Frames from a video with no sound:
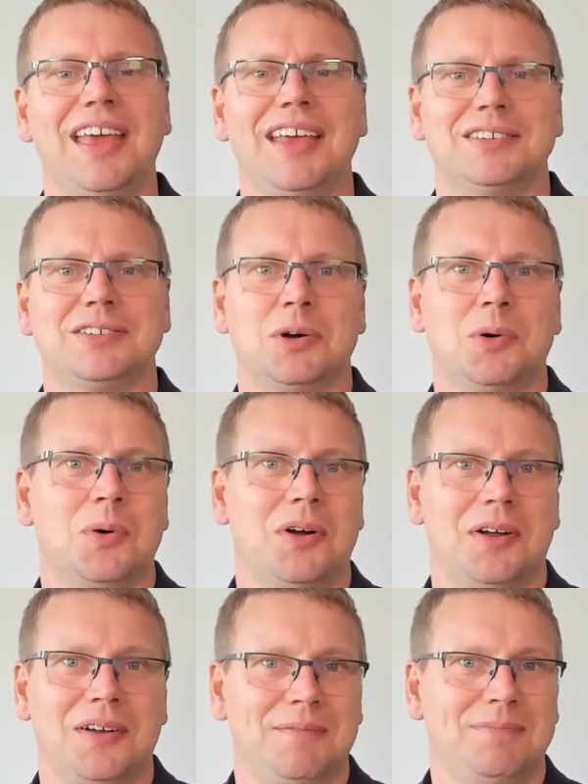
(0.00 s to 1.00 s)

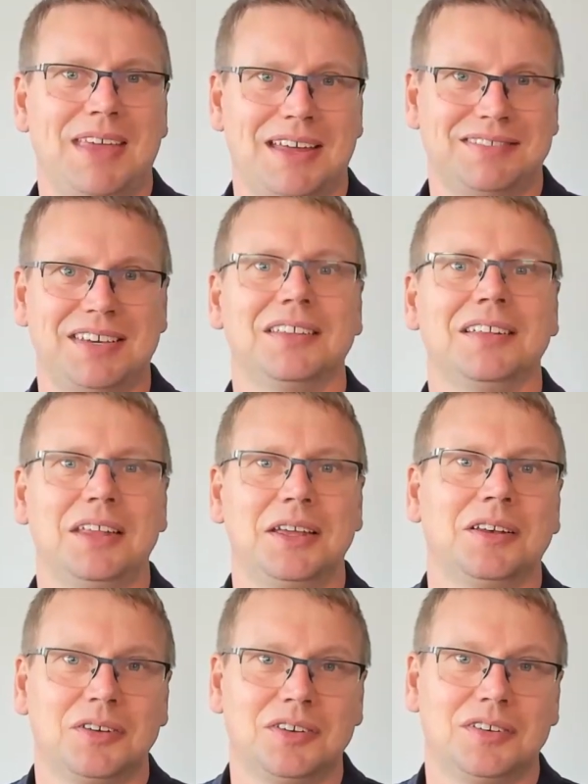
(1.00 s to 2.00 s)
So yeah, check the link
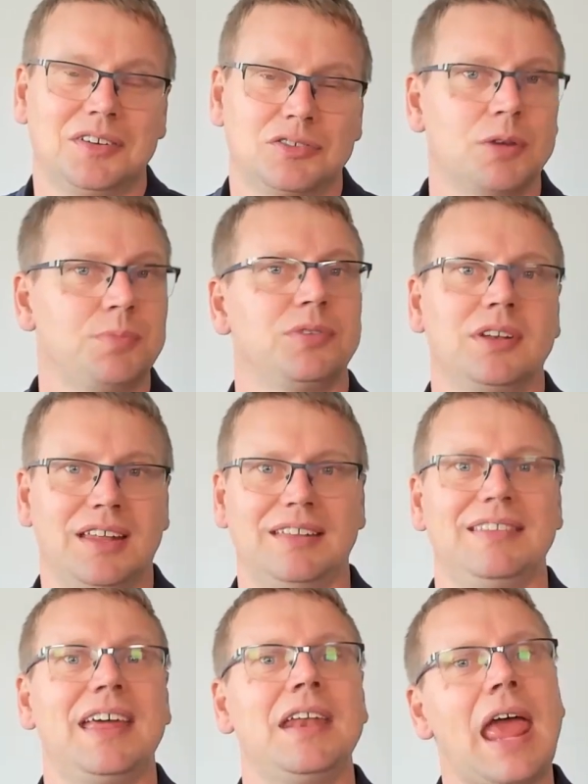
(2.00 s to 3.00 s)
in the description,
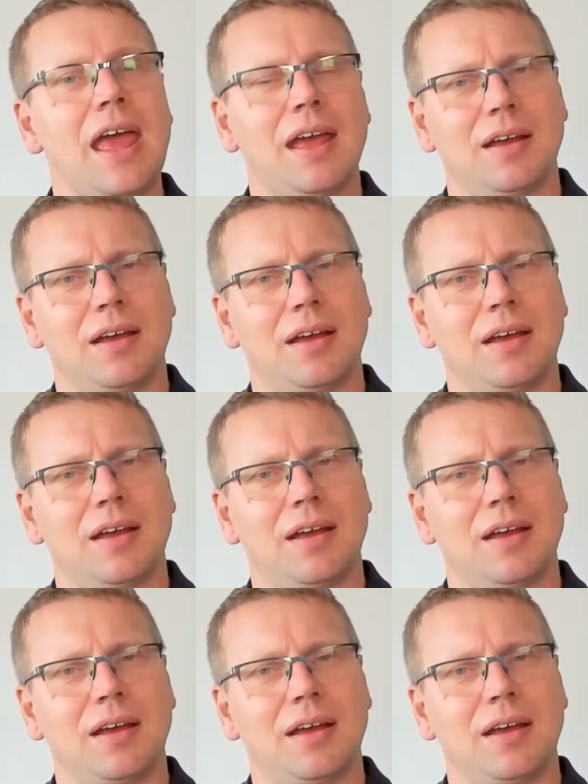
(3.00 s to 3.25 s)
and then